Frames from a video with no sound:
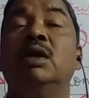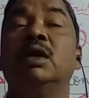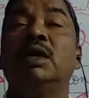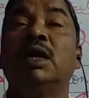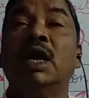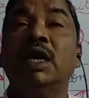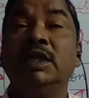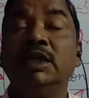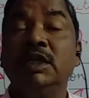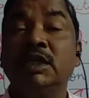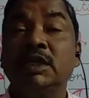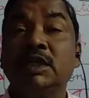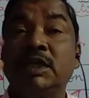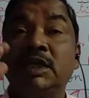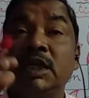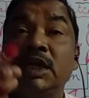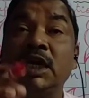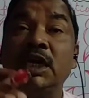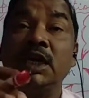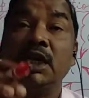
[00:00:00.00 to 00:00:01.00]

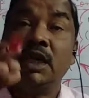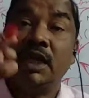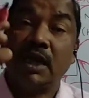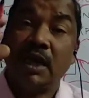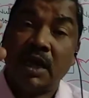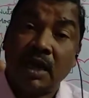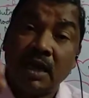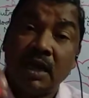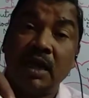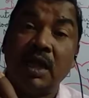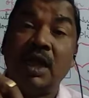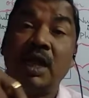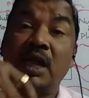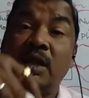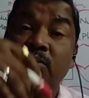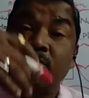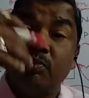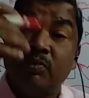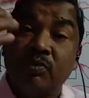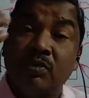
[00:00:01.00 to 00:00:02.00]
digested and
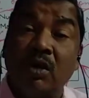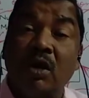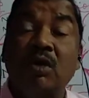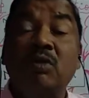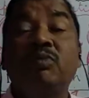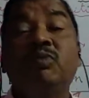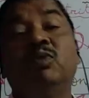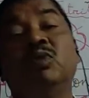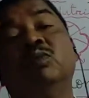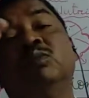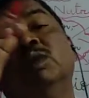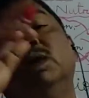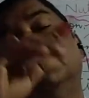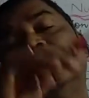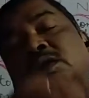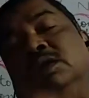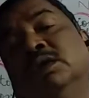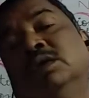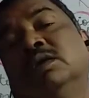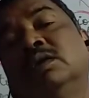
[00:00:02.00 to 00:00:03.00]
absorbed food
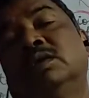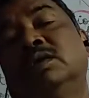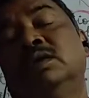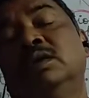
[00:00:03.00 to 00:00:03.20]
material.